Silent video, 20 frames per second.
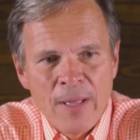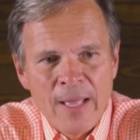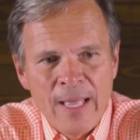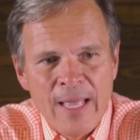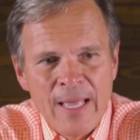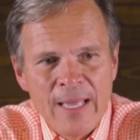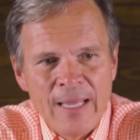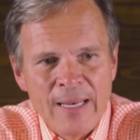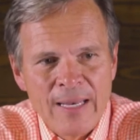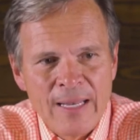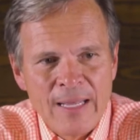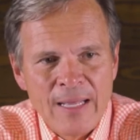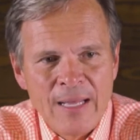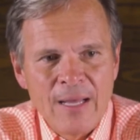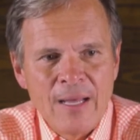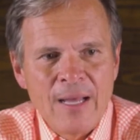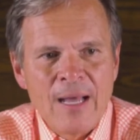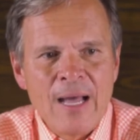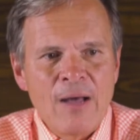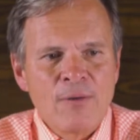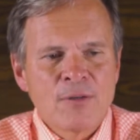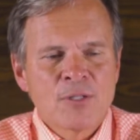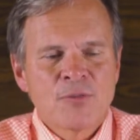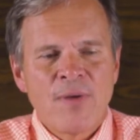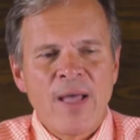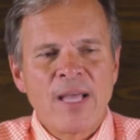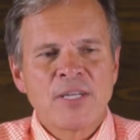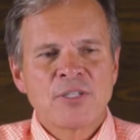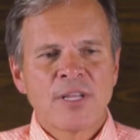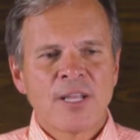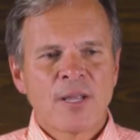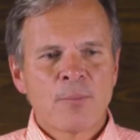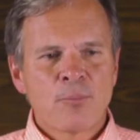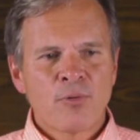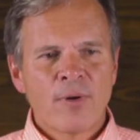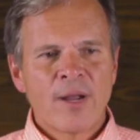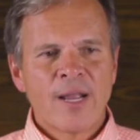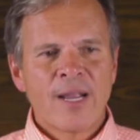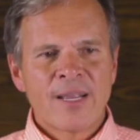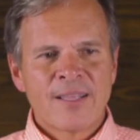And uh, I was fasting and
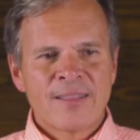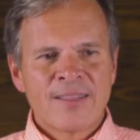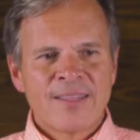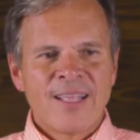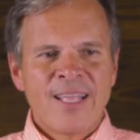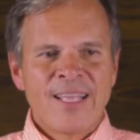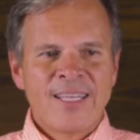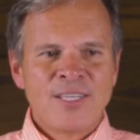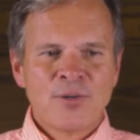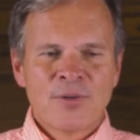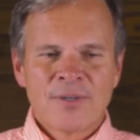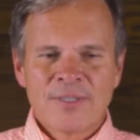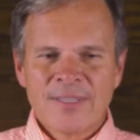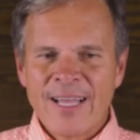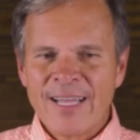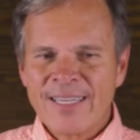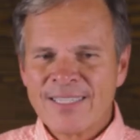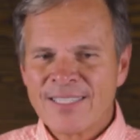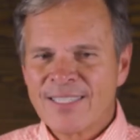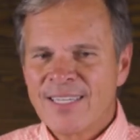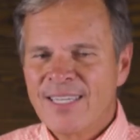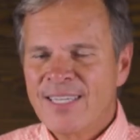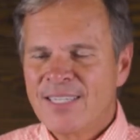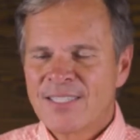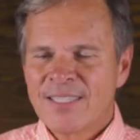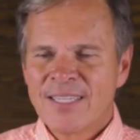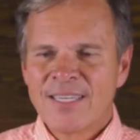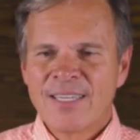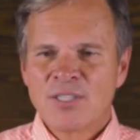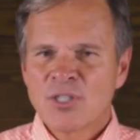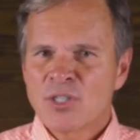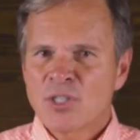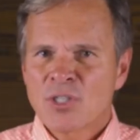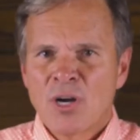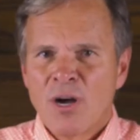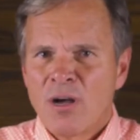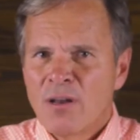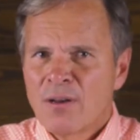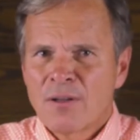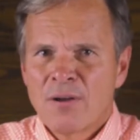praying and during that season and just
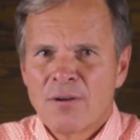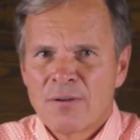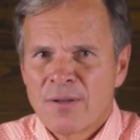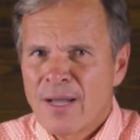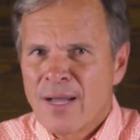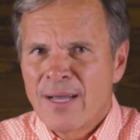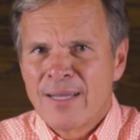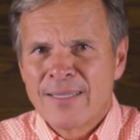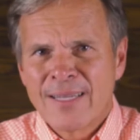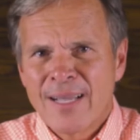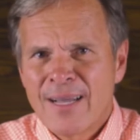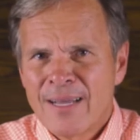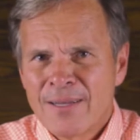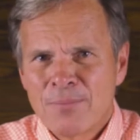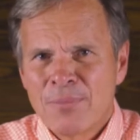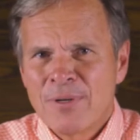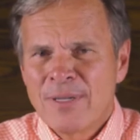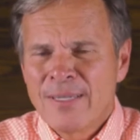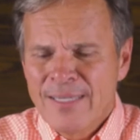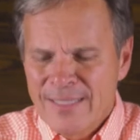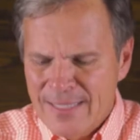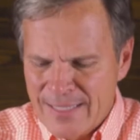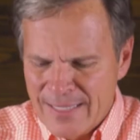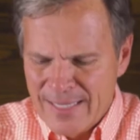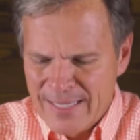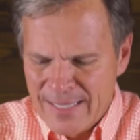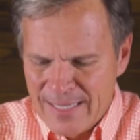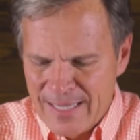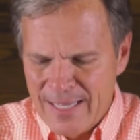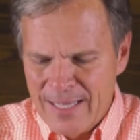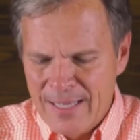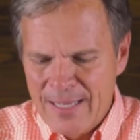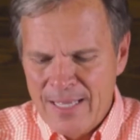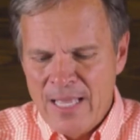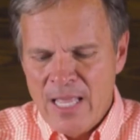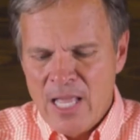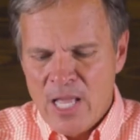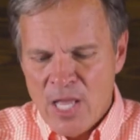calling on God God, please uh,